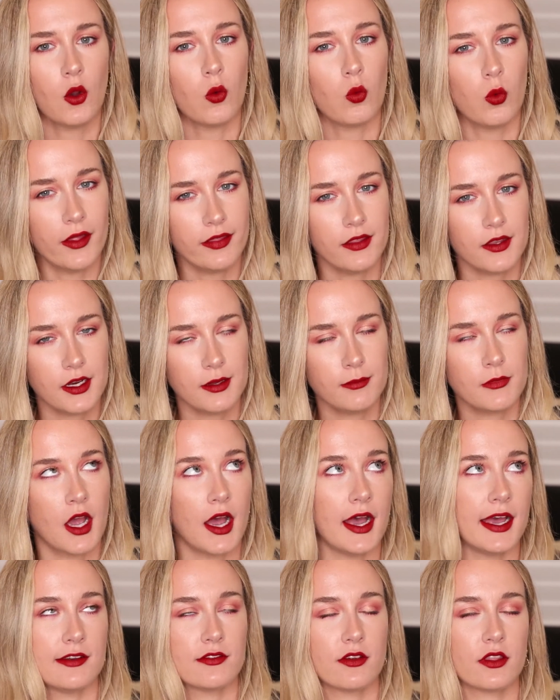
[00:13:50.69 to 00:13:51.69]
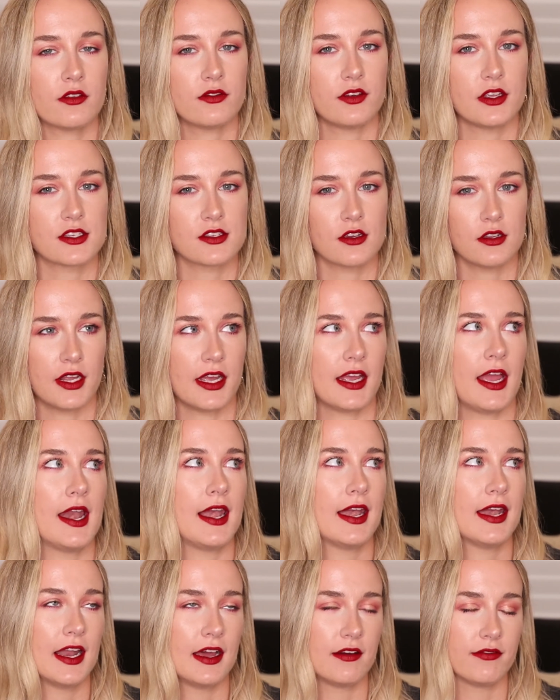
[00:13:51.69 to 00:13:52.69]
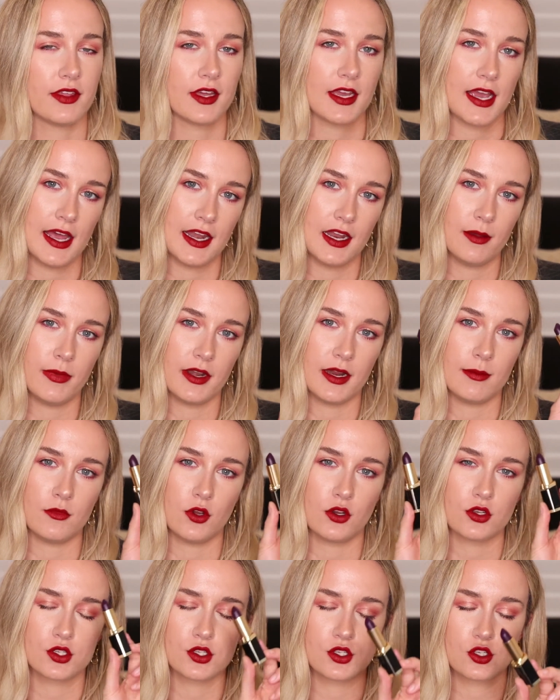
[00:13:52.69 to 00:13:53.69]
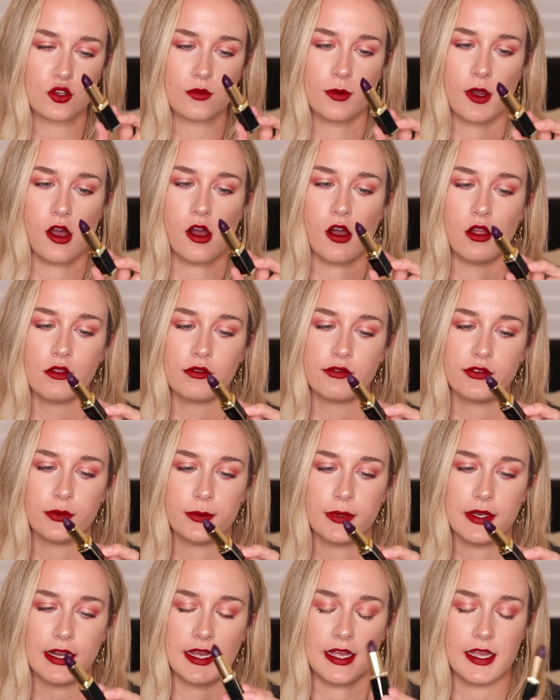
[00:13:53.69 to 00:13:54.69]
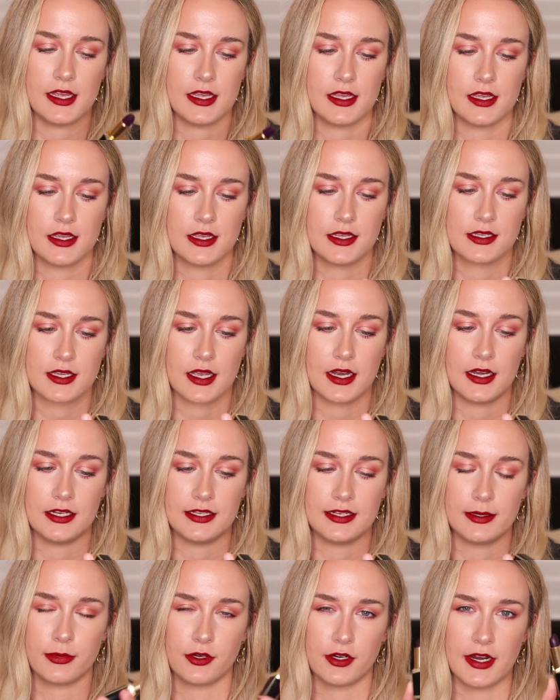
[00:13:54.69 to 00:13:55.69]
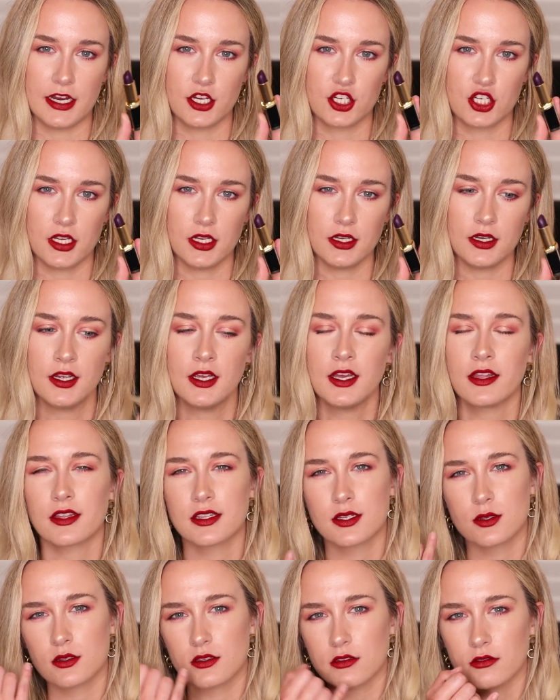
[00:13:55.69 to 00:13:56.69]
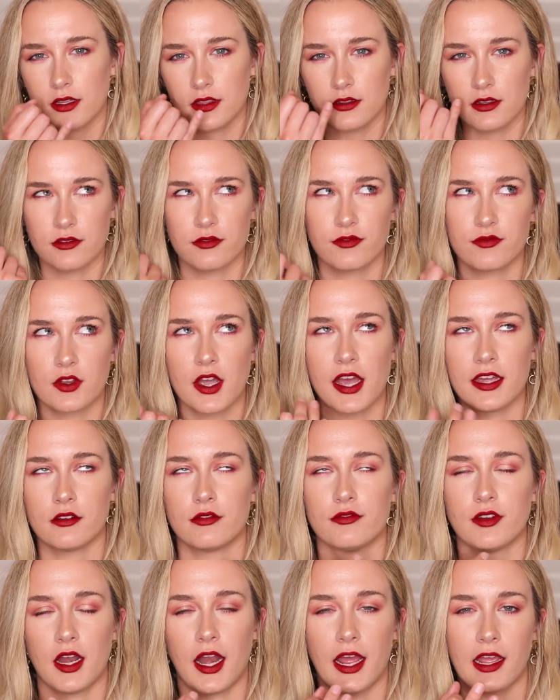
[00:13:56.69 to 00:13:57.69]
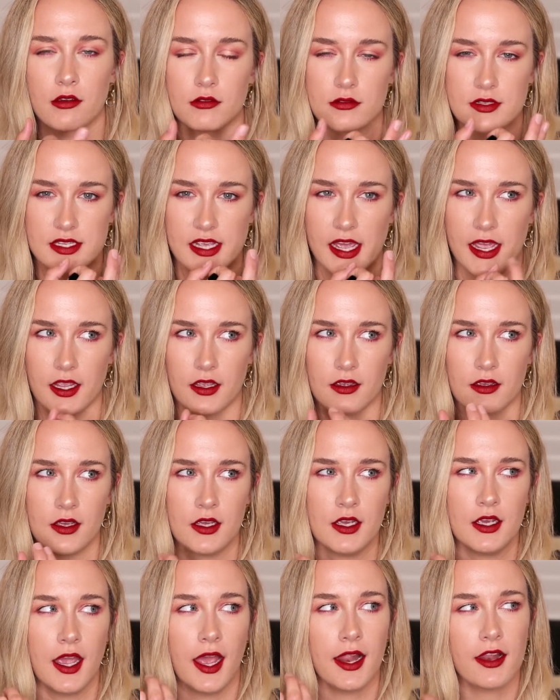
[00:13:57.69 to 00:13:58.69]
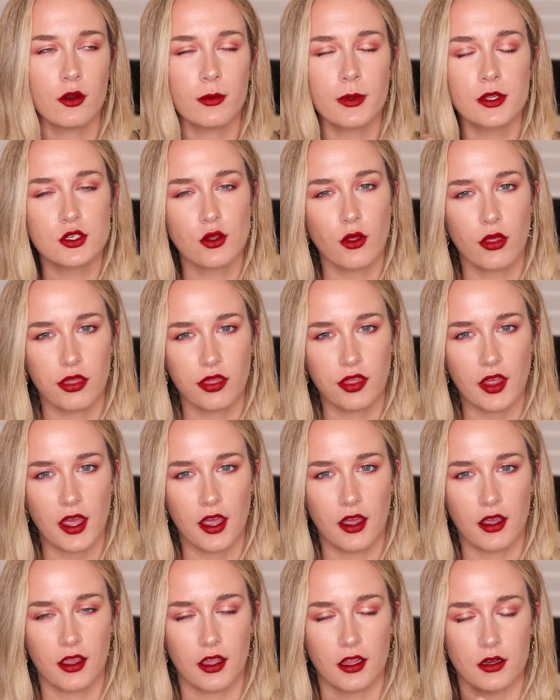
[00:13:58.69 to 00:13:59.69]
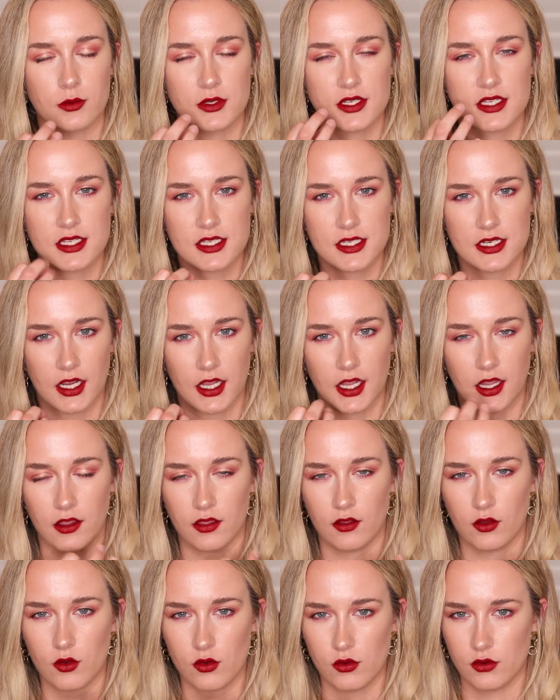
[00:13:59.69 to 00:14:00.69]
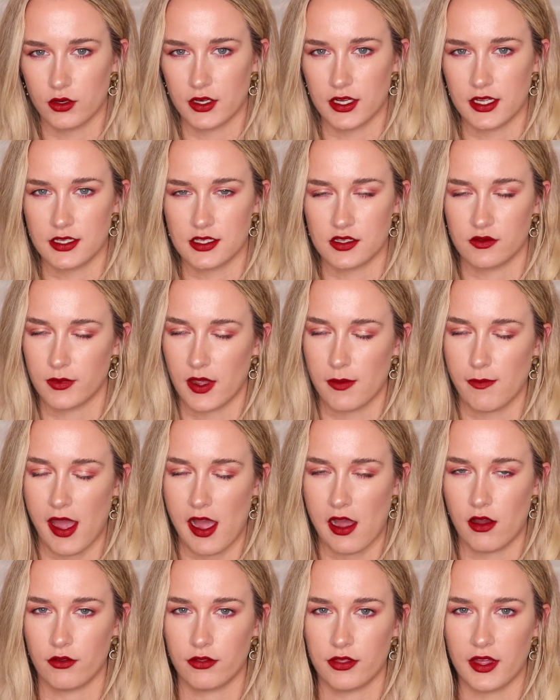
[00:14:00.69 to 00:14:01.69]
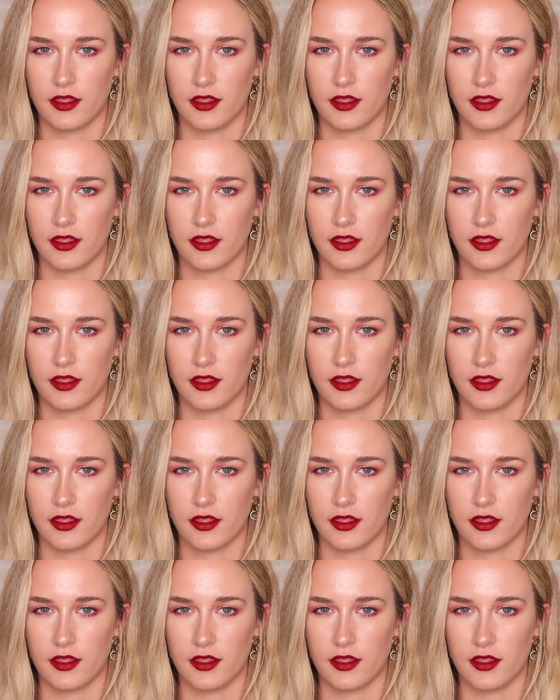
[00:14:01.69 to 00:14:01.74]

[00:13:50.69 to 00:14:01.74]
One that I'm kind of on the fence on, like I love the colour but I'm not super hot on the formula, is Liberation. This was the one that kind of felt like it was like a little bit too thick and it was sticking in the corners of my mouth.